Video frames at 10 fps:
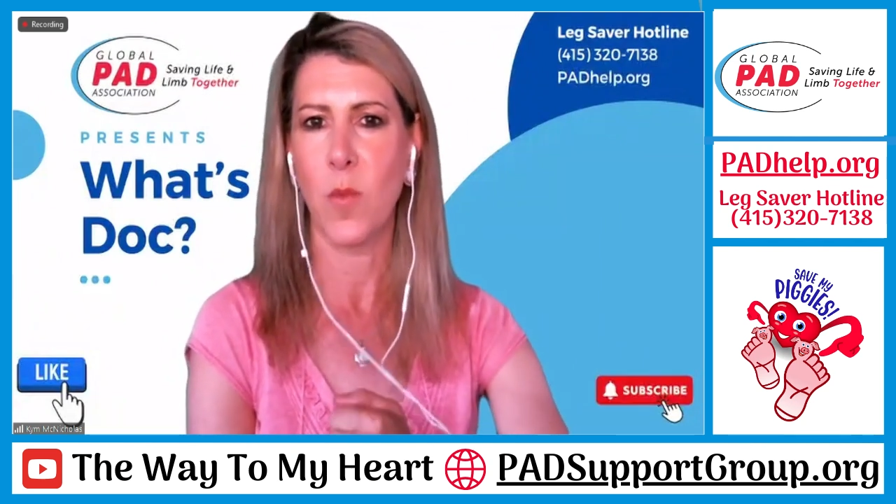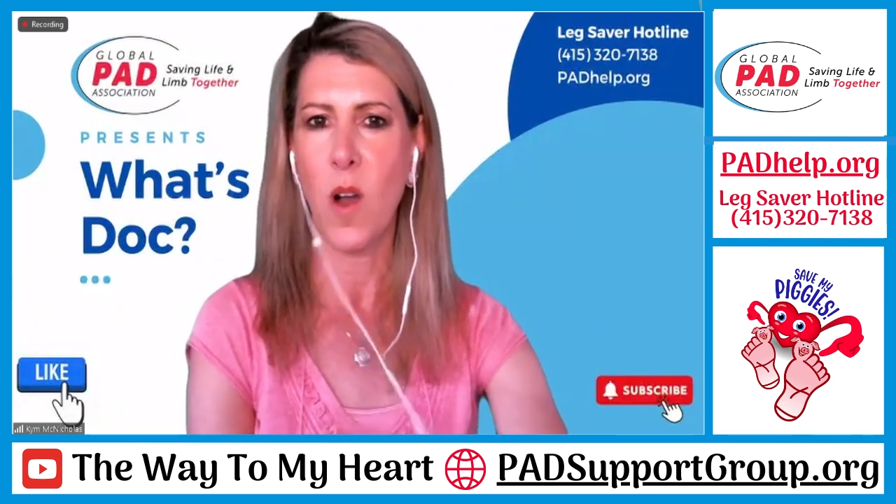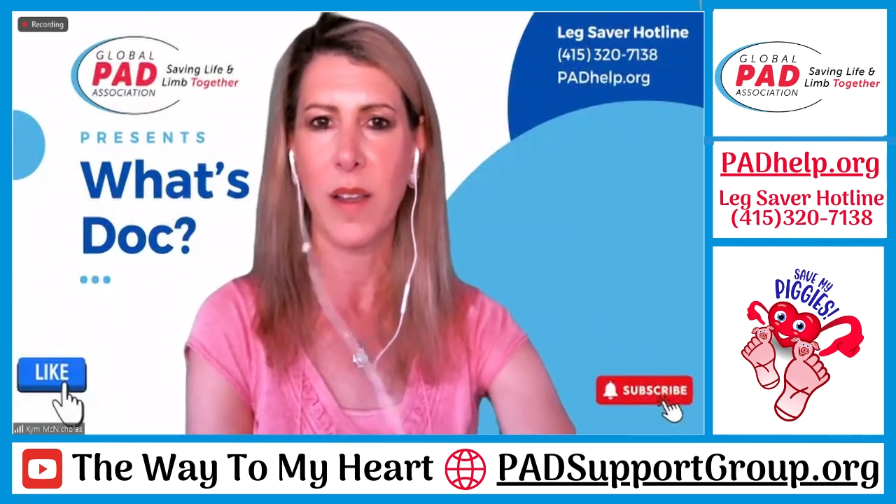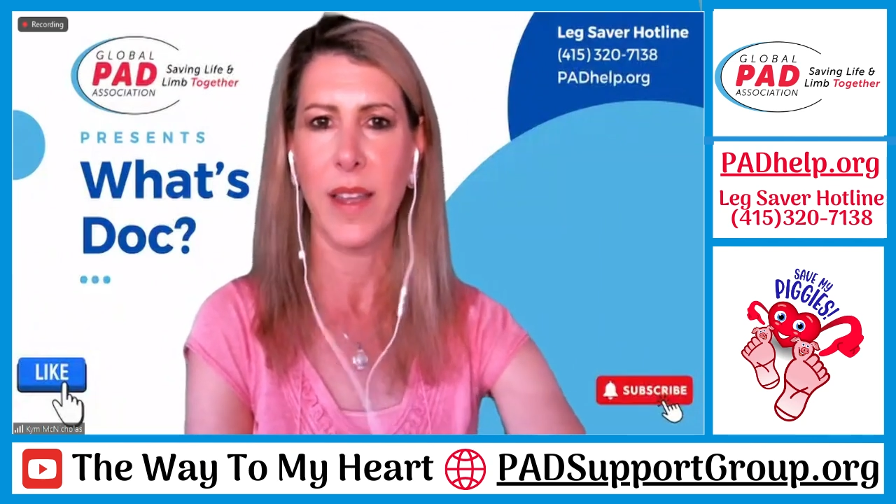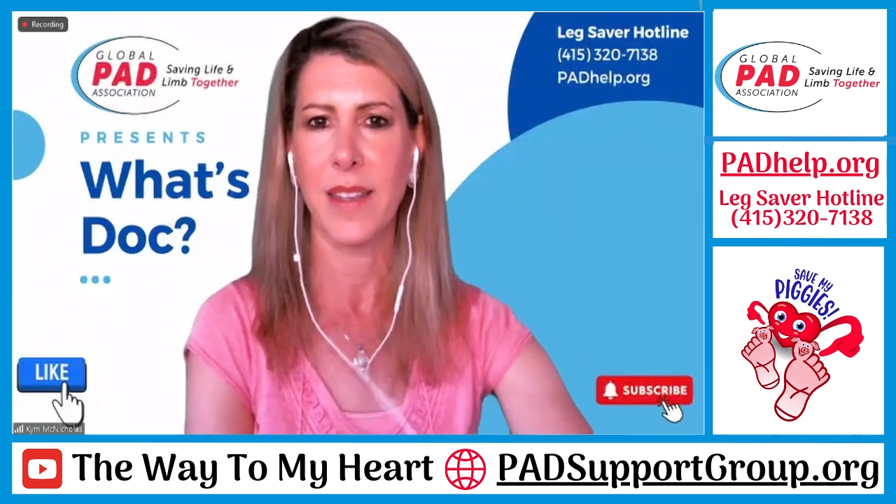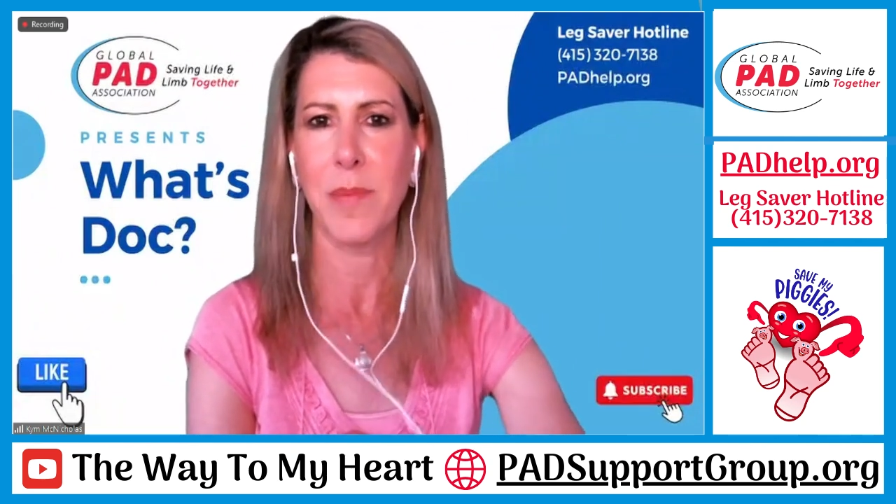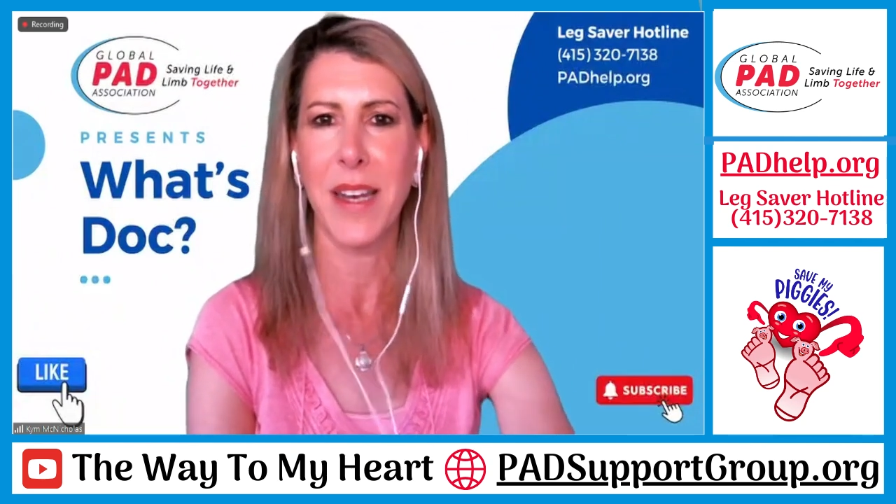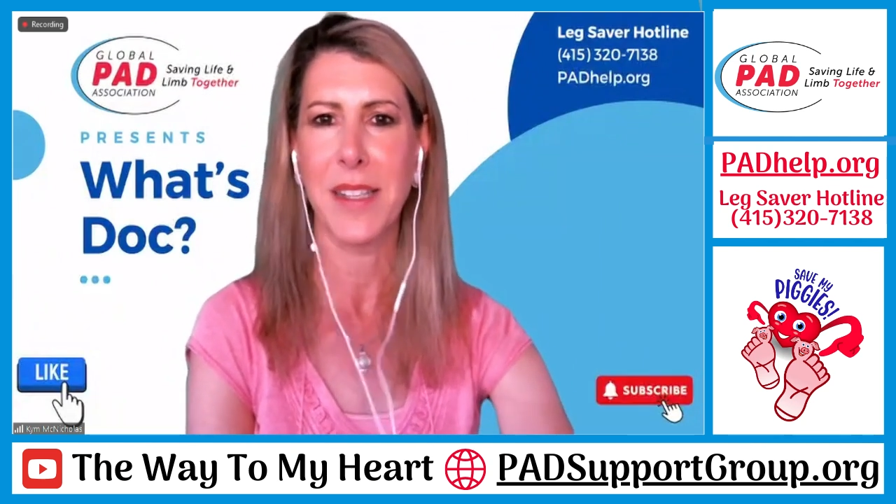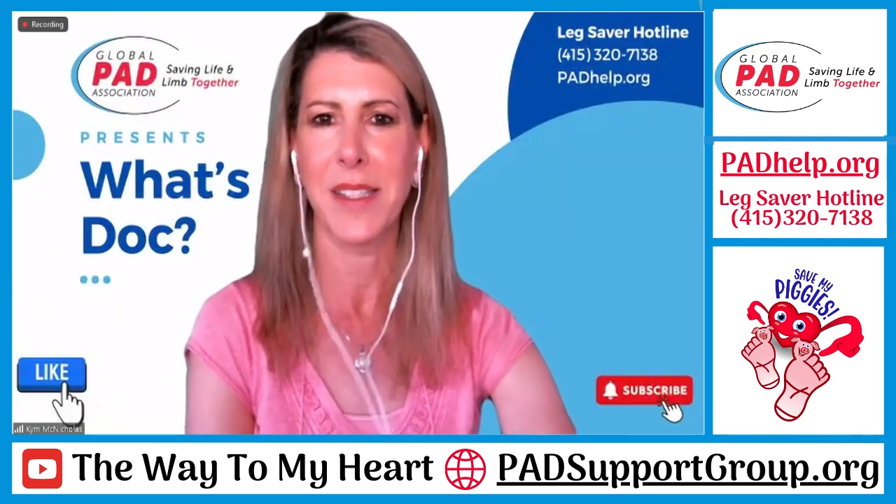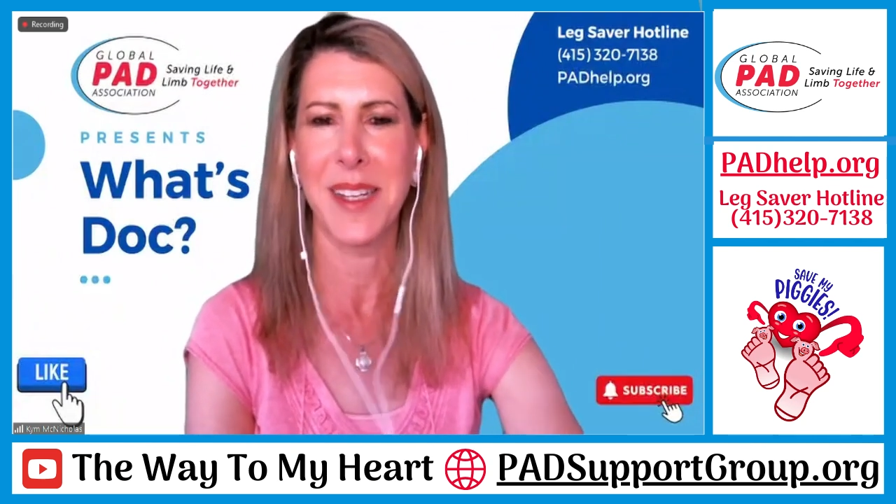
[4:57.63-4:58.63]
The walking is
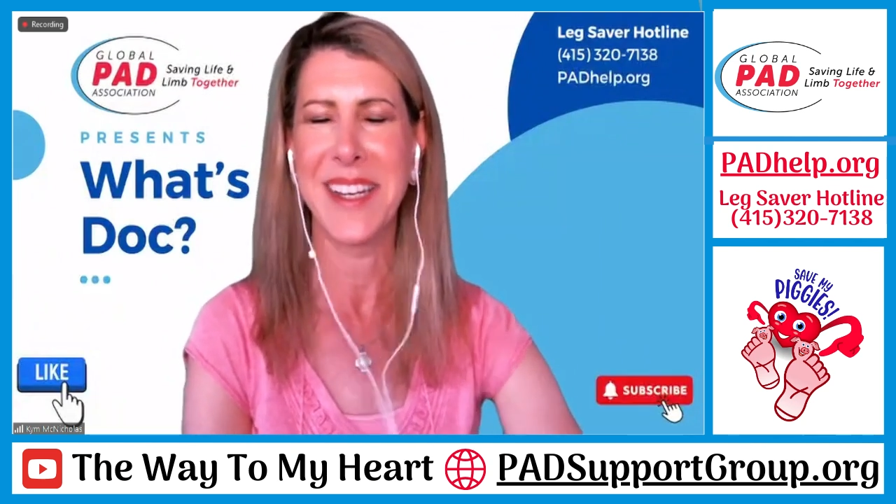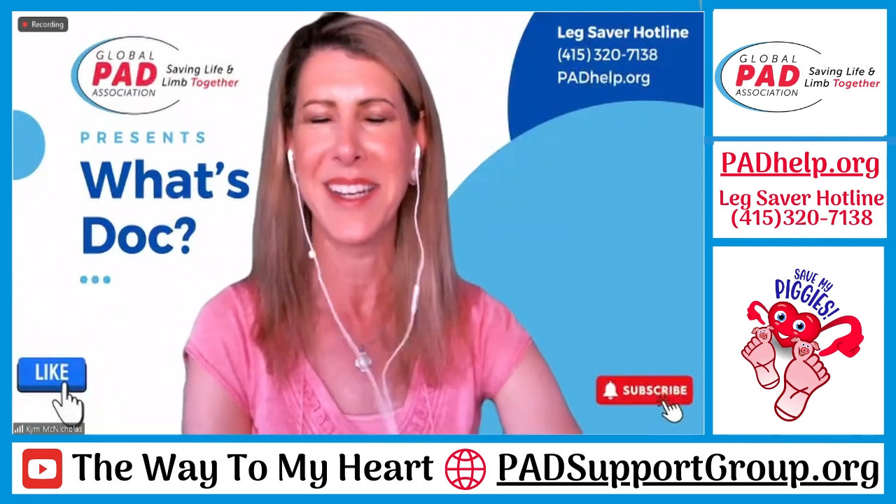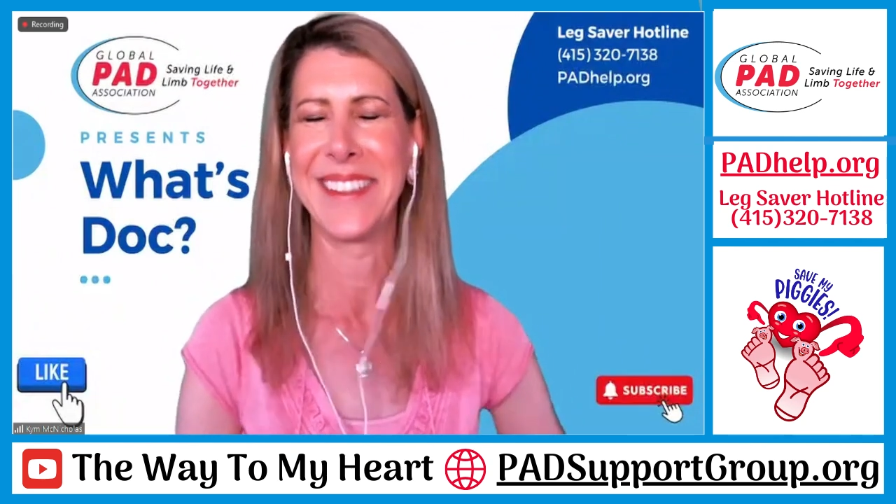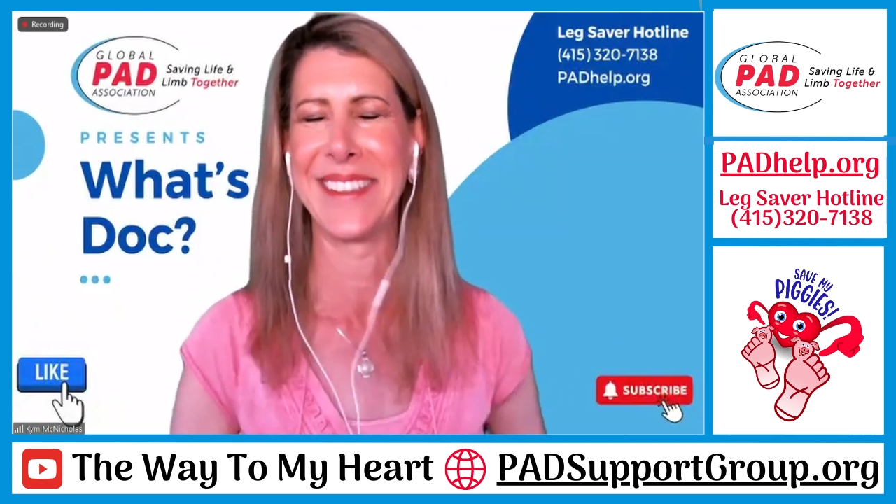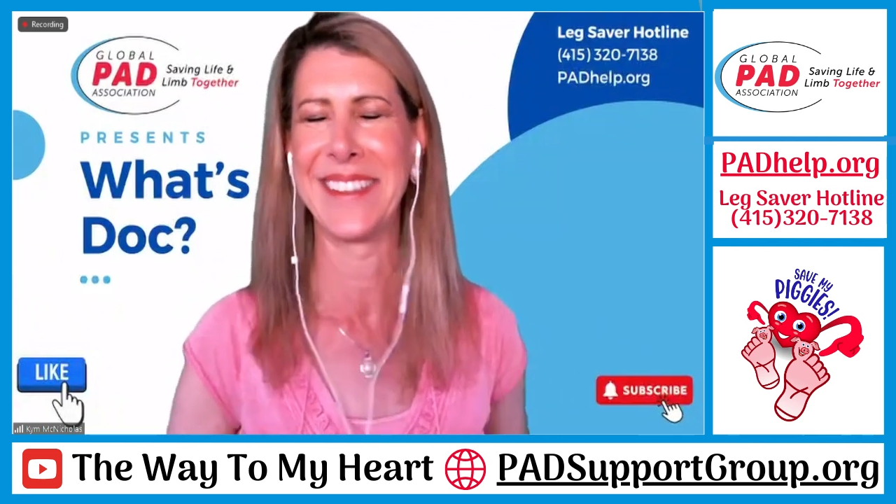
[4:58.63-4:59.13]
medicine.